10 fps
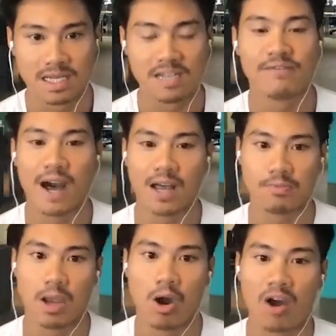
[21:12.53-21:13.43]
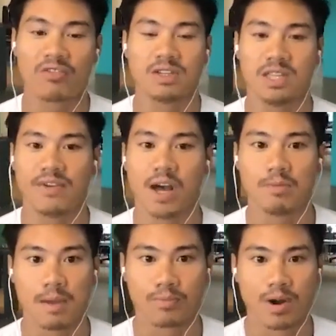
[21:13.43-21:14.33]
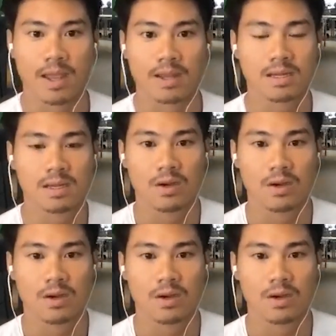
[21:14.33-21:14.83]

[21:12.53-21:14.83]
devalue my offer, devalue my brand